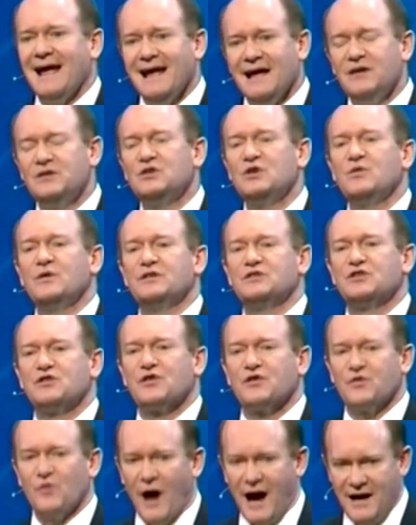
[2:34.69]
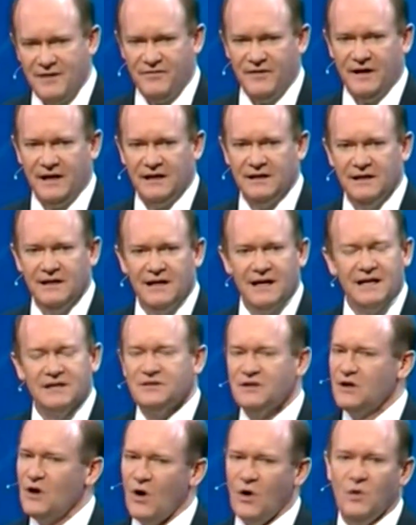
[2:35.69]
and to its thriving
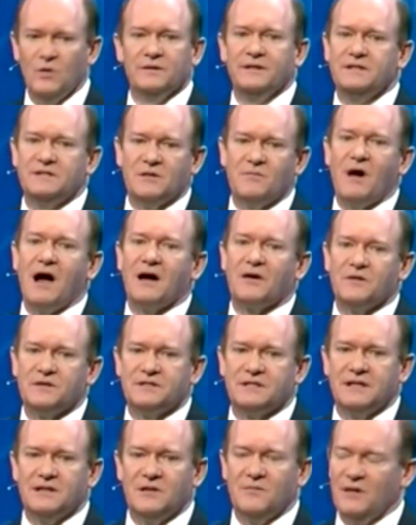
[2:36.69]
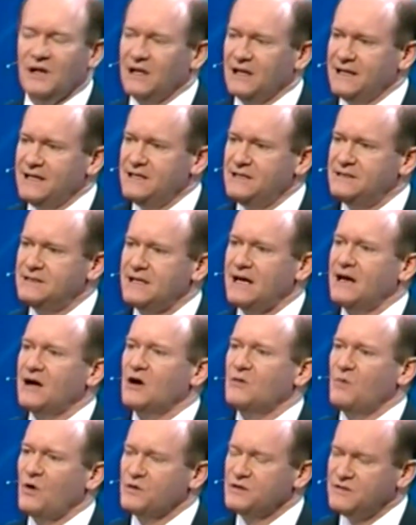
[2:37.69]
as the only democracy in the Middle East
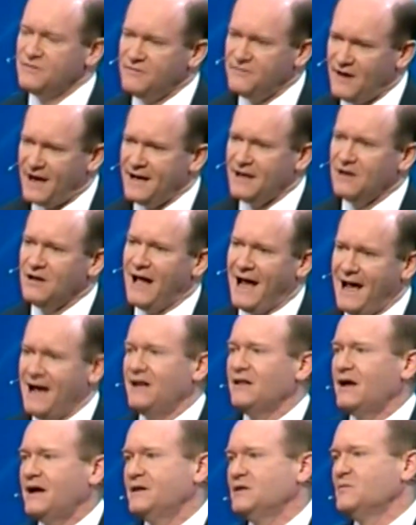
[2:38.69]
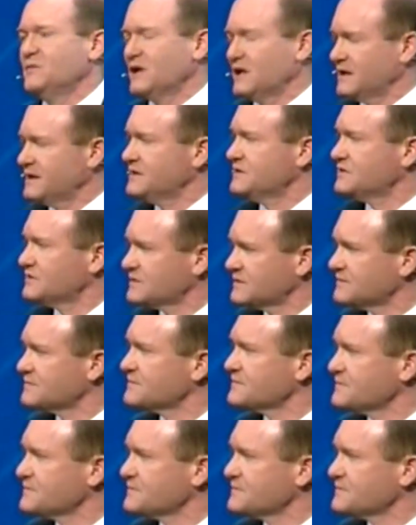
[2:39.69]
and our most vital ally in the Middle East.